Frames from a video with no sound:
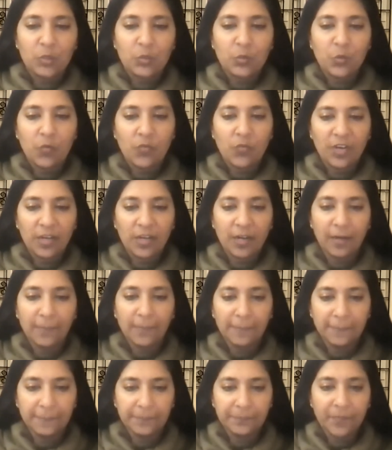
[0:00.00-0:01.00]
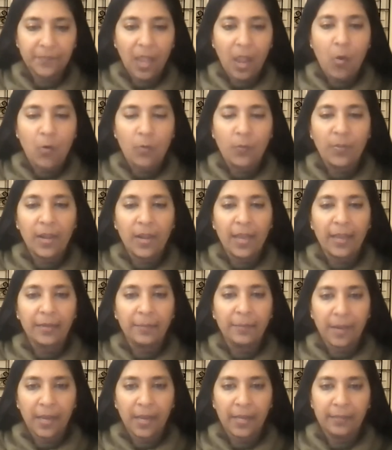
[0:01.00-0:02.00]
to overcome our
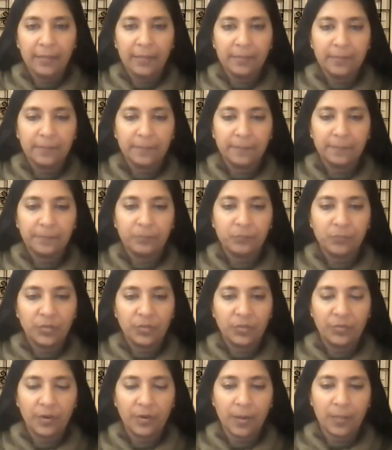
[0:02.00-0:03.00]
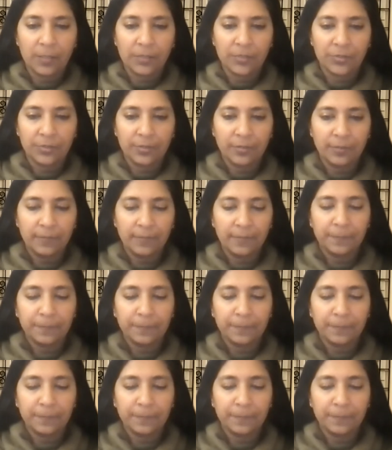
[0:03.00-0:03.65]
blind mind with Rashtra.